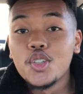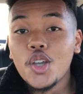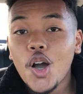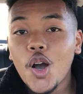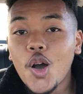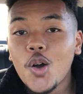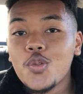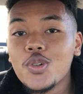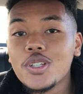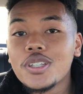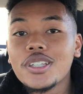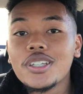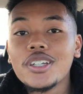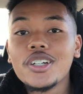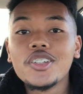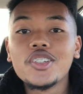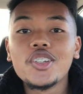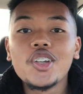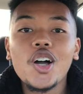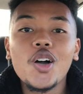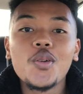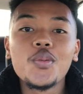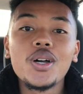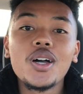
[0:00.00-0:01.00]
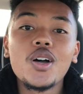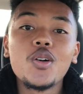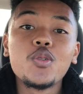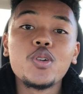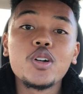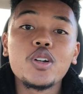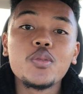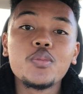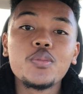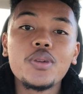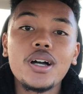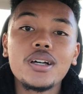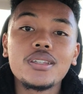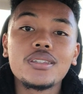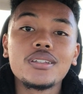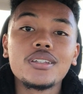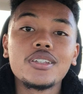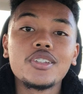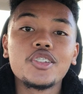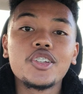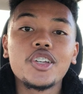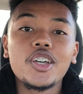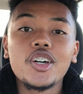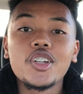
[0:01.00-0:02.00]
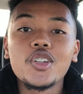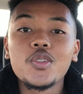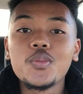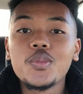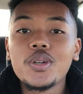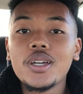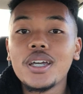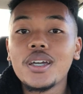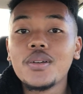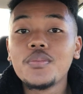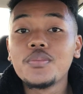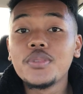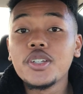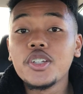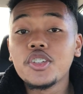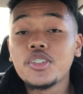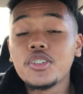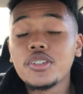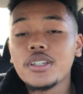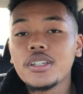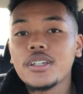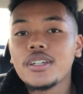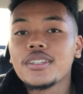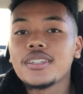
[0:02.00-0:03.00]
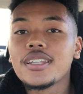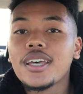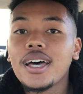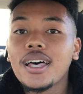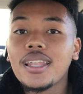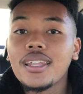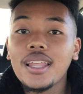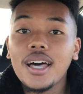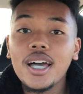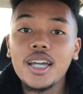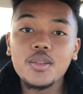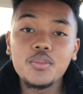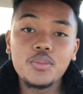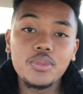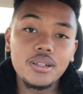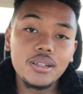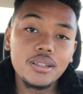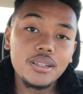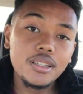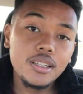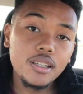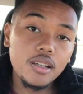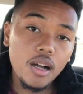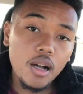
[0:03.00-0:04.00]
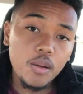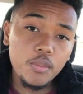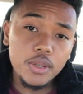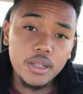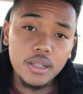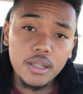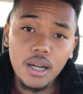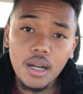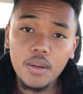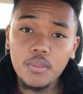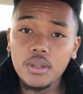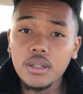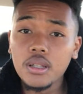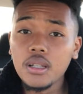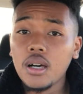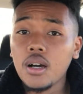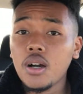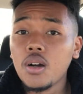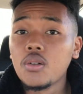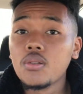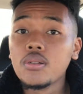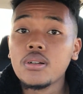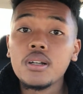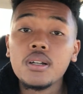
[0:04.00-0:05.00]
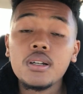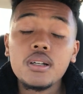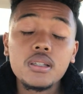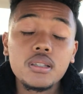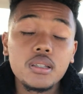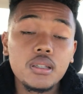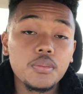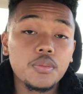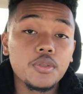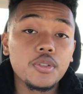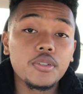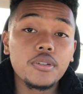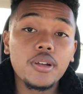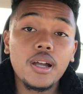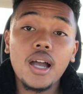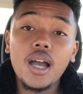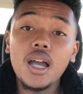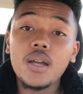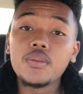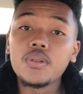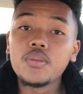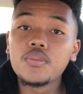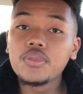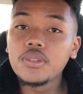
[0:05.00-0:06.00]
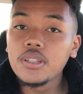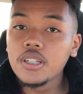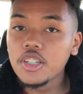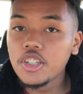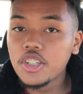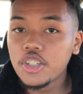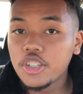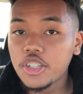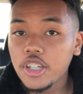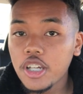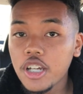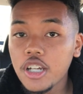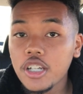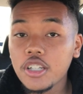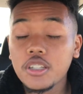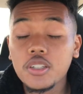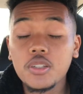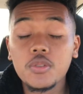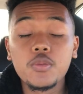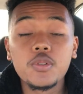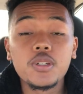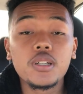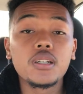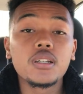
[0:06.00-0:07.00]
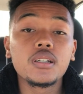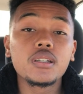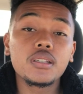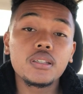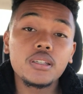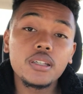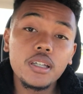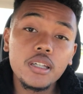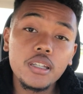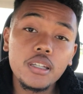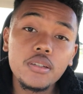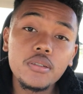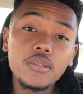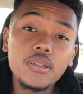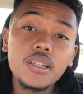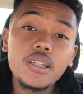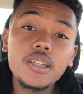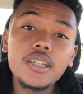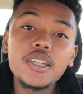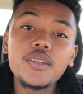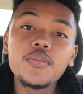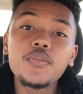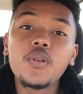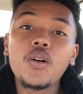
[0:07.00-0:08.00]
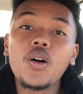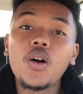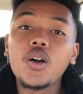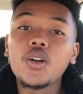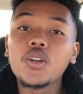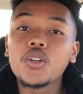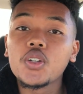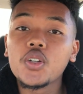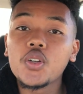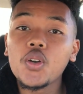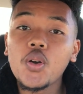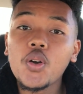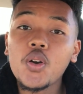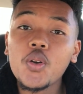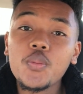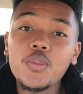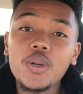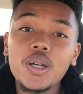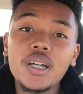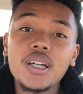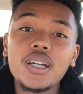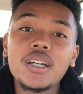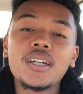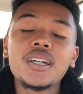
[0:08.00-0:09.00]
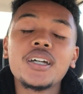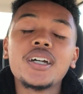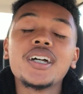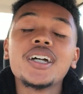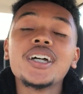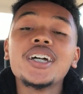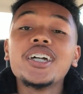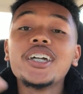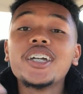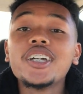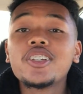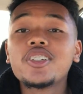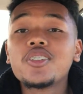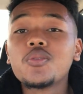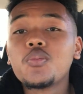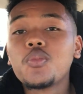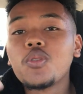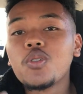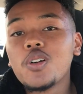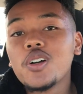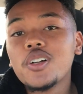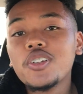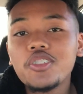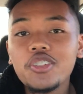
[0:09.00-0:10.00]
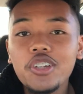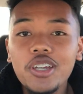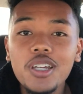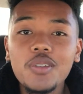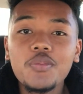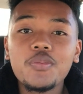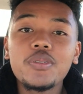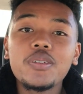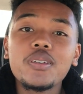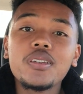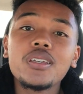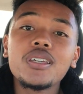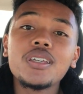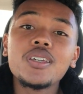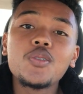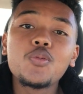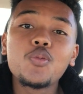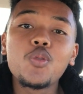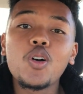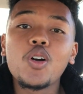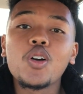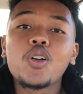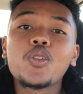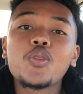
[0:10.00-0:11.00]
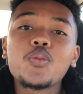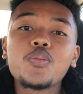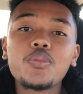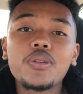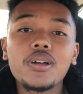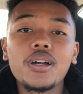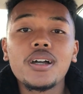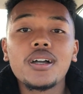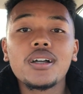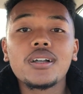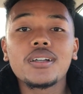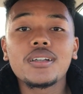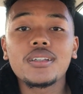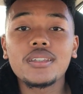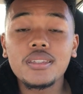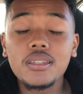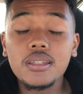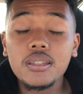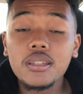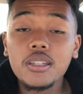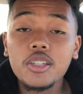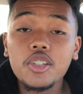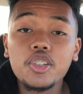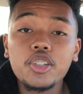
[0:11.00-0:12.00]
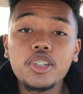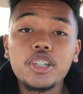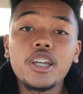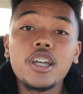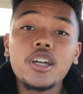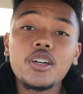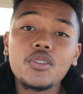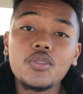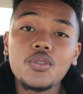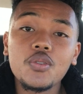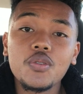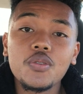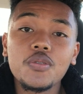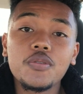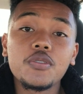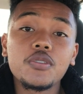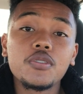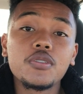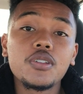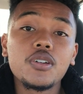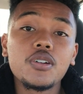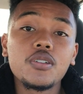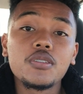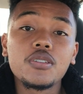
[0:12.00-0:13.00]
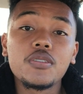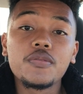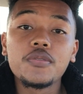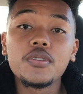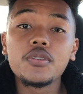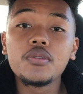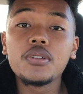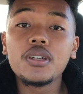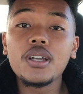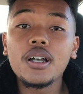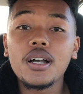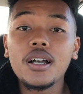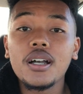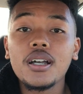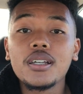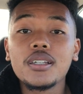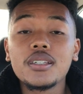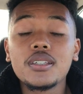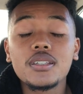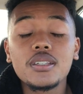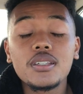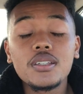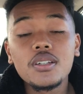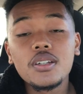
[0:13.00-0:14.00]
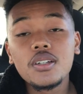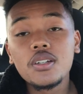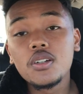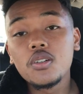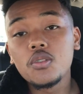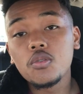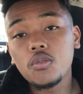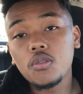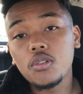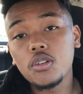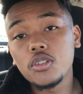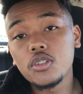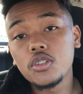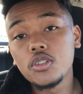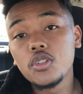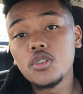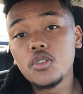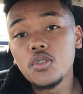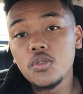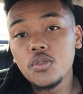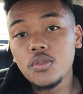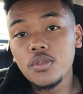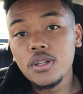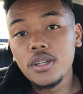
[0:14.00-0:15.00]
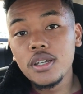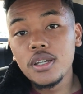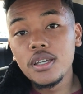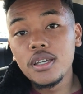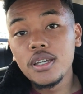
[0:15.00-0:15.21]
Yo, what's good, y'all, man? Welcome back to the channel, man. Be sure to hit that like button, comment down below, subscribe, and please share so we can continue to keep on growing, man. It's your boy, JP. Welcome back to the channel for those of you guys who are new